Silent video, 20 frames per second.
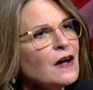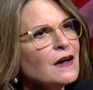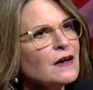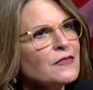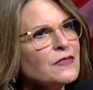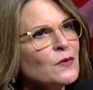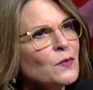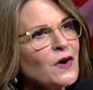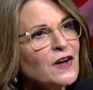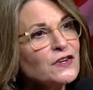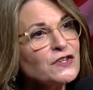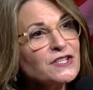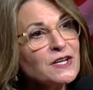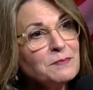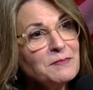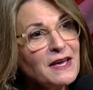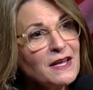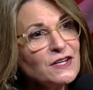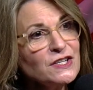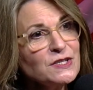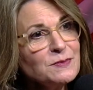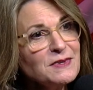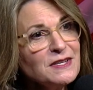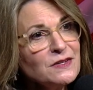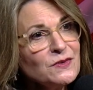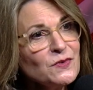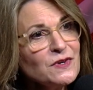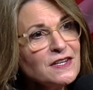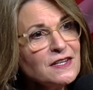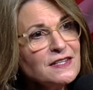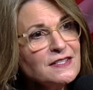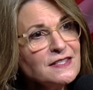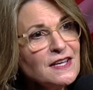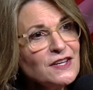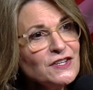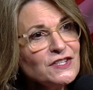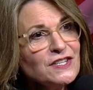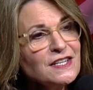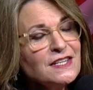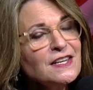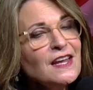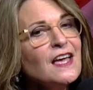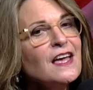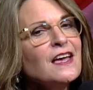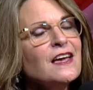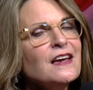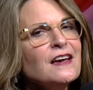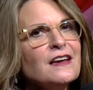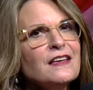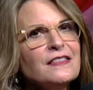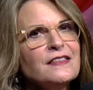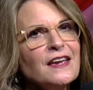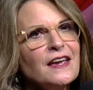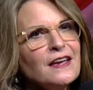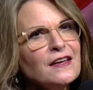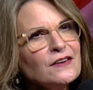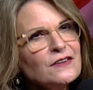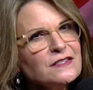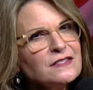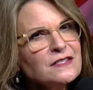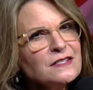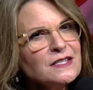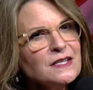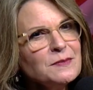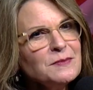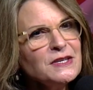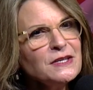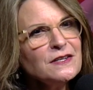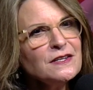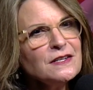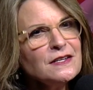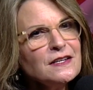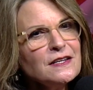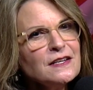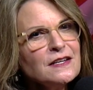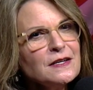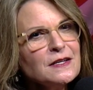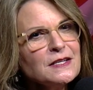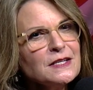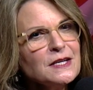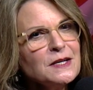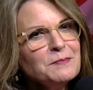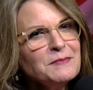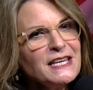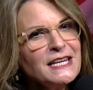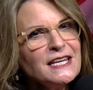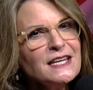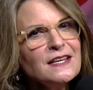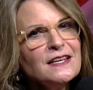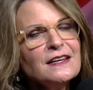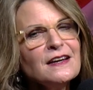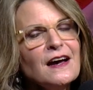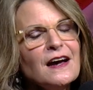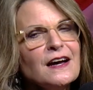Watershed Management Organization, the Anderson Community Committee,